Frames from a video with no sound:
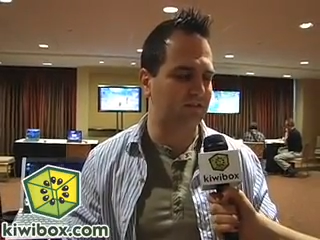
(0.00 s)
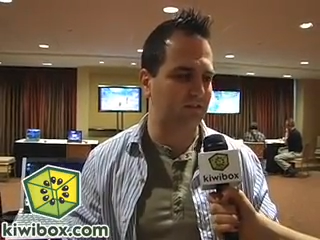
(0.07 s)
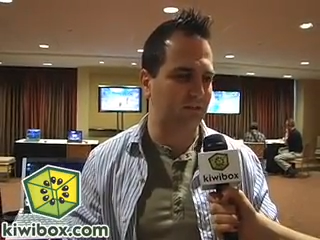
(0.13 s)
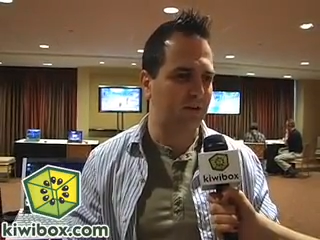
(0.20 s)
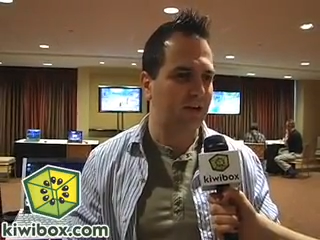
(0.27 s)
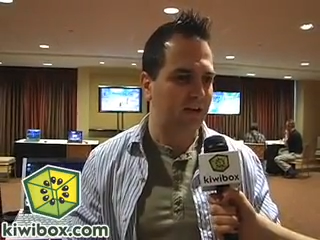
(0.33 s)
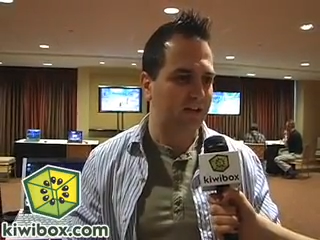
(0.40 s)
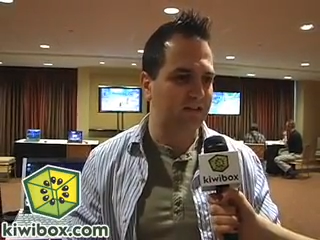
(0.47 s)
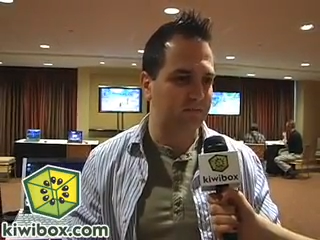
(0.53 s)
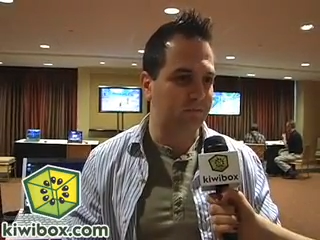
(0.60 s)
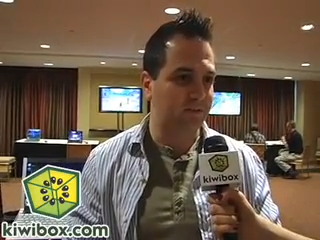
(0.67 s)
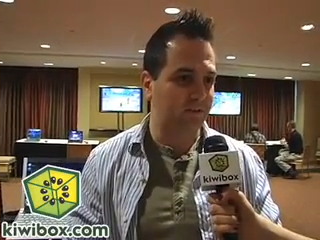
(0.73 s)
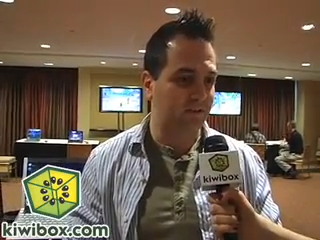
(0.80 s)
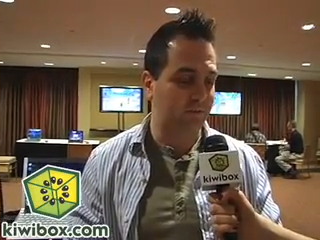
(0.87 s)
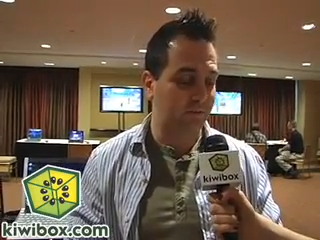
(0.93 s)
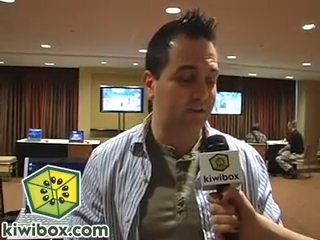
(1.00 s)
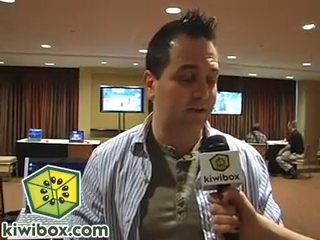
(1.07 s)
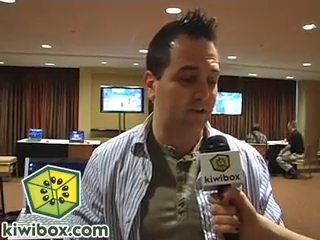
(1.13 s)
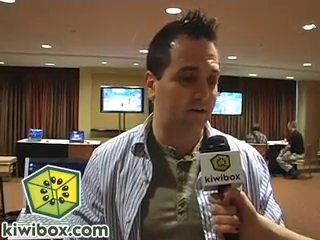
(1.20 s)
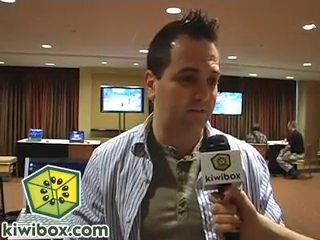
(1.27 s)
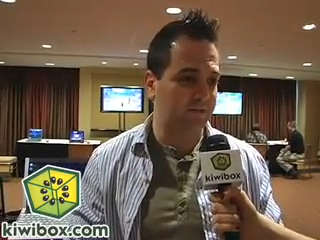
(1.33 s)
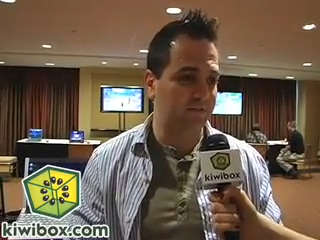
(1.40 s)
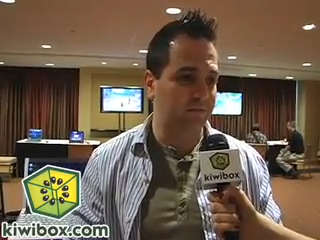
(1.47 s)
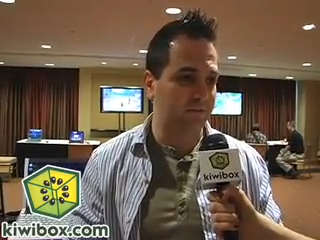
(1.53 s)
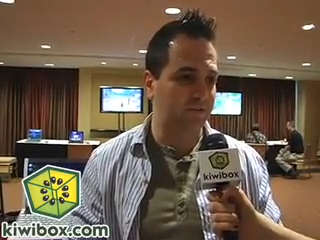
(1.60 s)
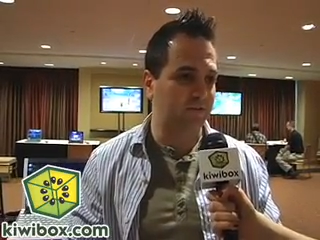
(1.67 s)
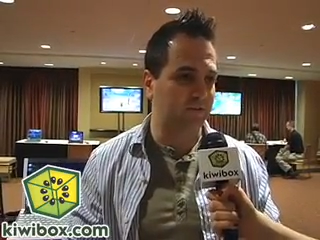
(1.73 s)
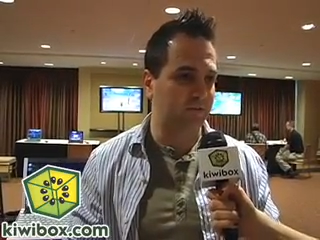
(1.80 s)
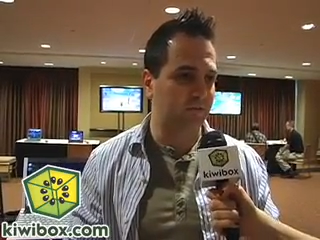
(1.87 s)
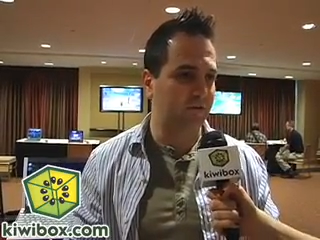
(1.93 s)
So the pickup has
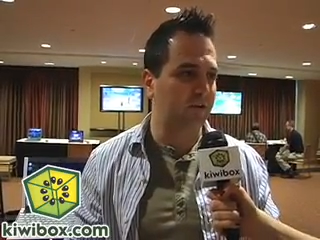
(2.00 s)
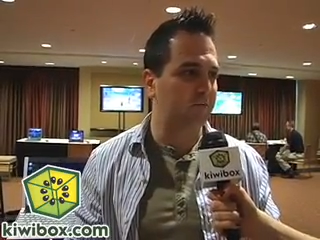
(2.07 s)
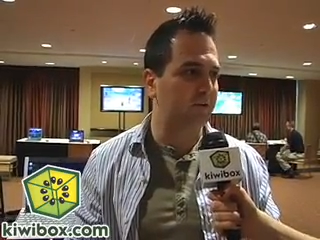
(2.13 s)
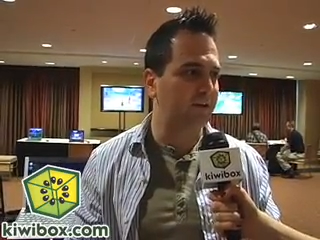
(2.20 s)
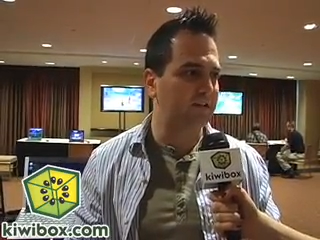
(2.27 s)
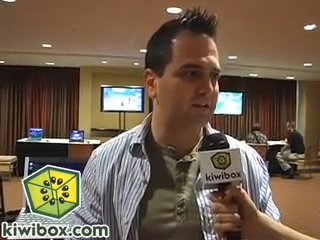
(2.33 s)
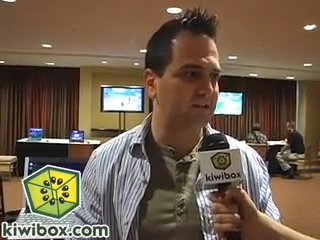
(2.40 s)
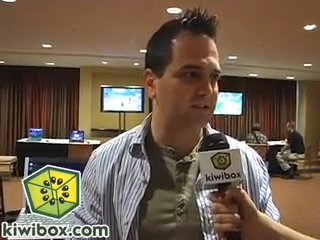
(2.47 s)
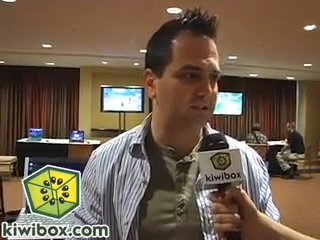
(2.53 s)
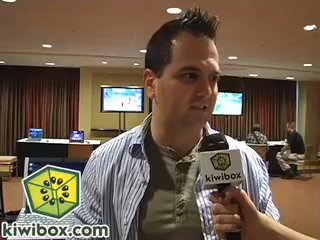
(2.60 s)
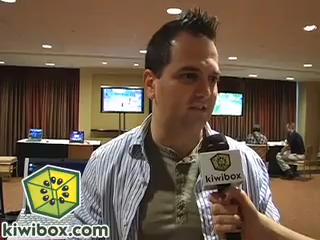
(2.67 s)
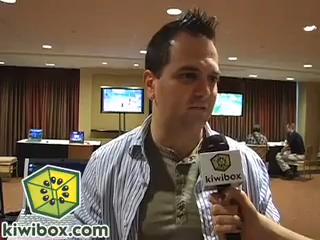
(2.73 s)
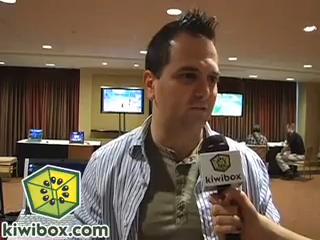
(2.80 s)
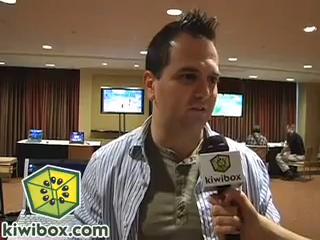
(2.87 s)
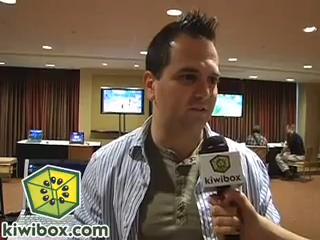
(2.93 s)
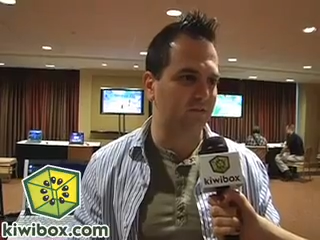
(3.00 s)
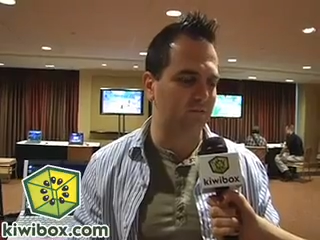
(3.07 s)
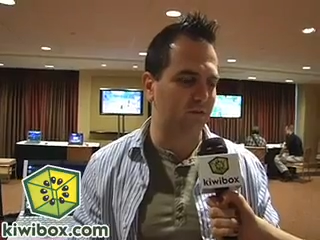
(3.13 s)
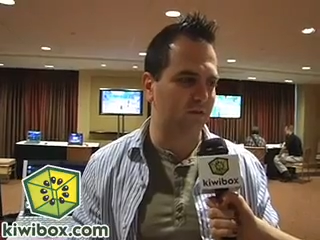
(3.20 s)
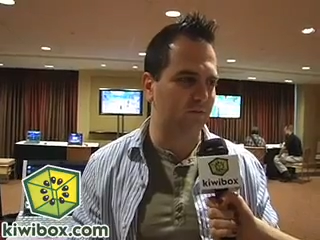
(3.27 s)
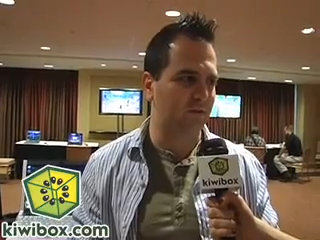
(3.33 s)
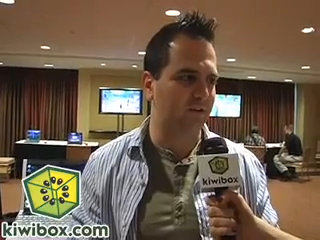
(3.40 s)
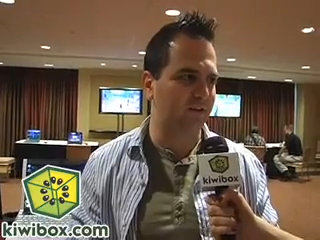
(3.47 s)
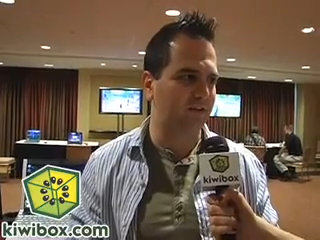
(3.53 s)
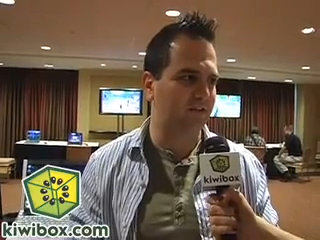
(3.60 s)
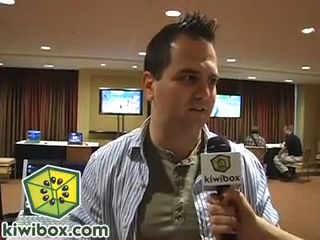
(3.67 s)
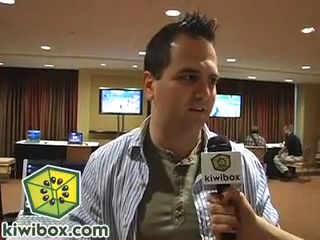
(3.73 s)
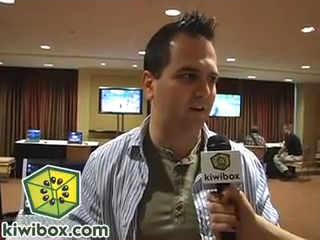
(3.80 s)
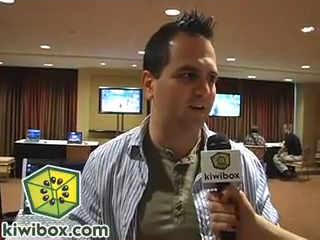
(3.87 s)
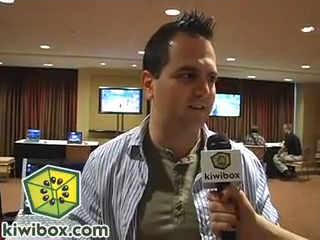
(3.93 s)
been pretty amazing and really, really
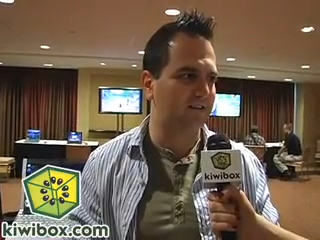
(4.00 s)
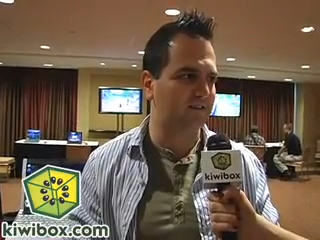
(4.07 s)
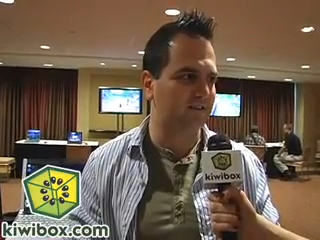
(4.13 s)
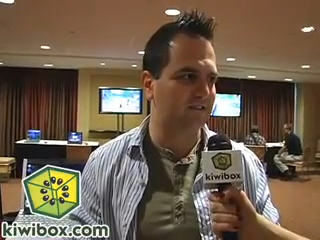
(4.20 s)
nice.